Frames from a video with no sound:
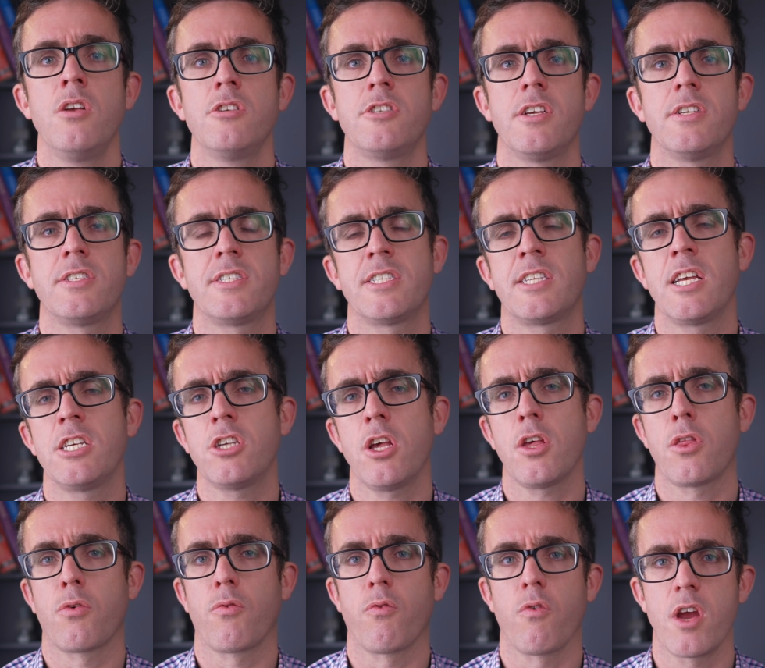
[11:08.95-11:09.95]
So there's
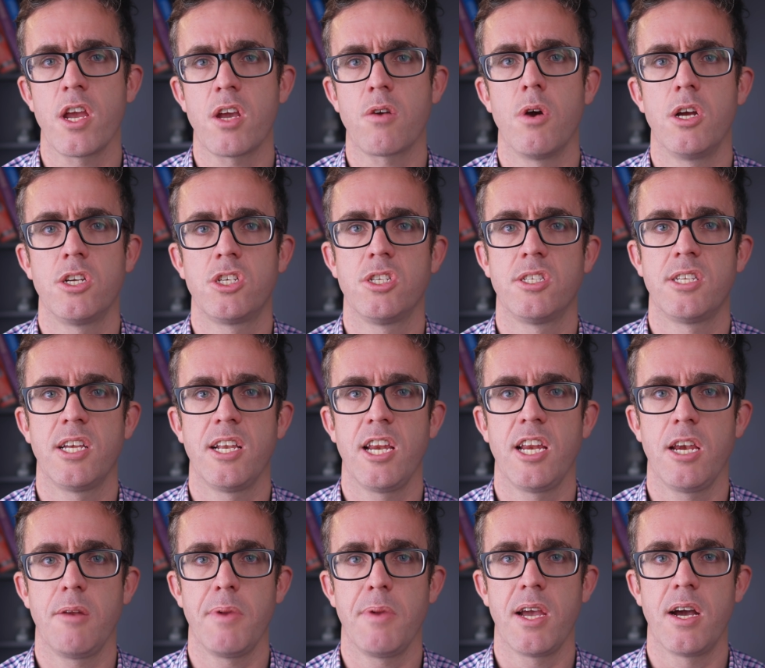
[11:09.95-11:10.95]
essentially three questions that
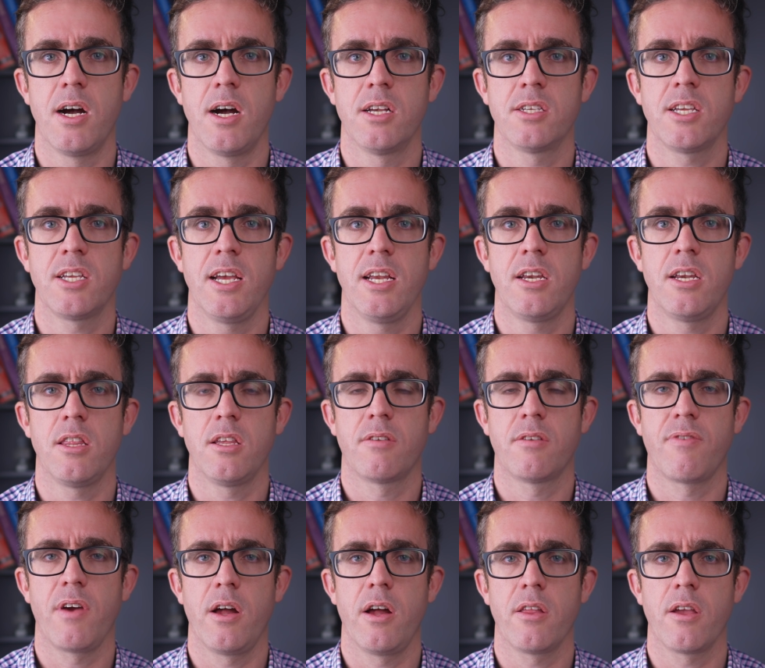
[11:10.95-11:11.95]
need to be asked into this
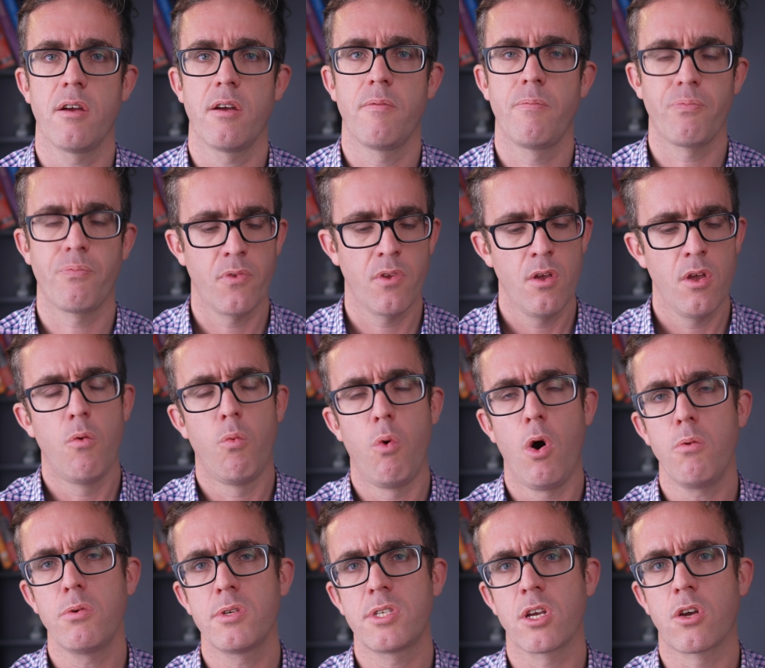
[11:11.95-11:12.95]
failure.
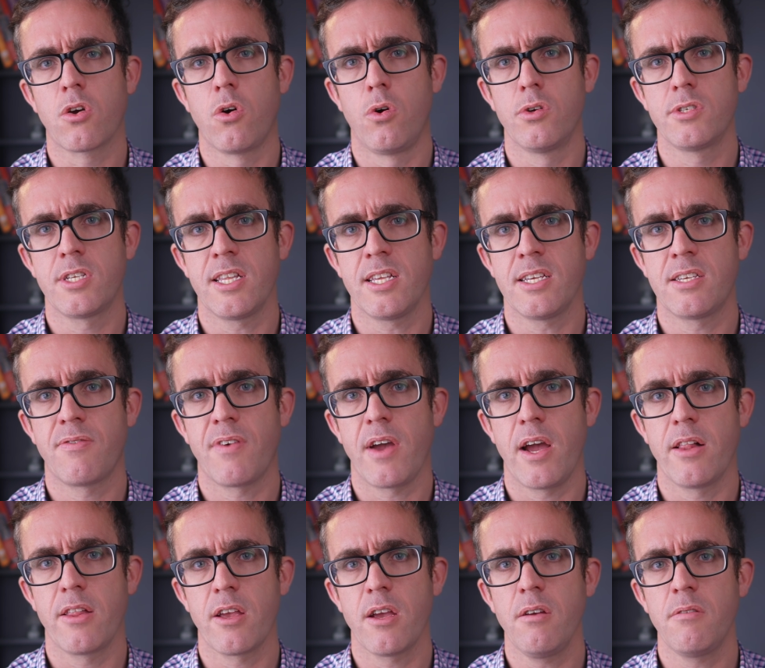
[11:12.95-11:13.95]
What was the cause of this
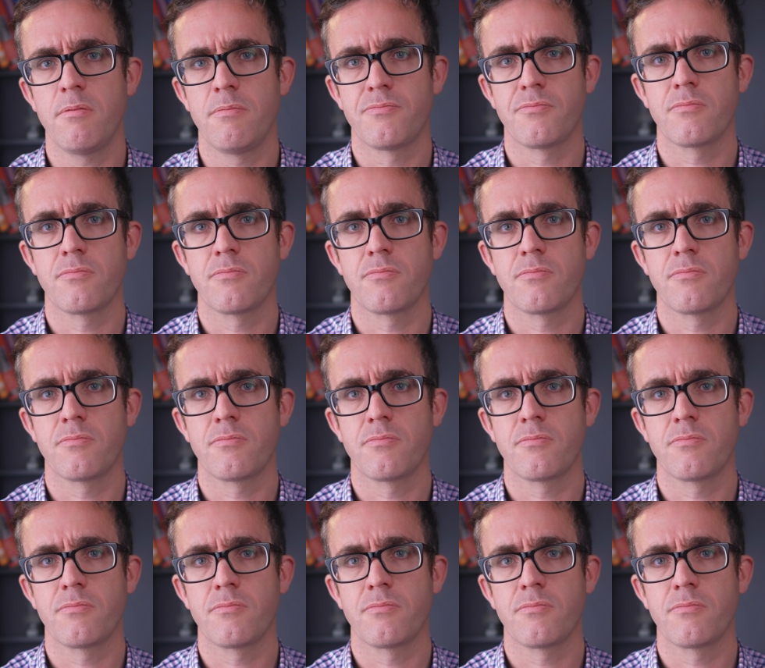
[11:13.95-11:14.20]
failure?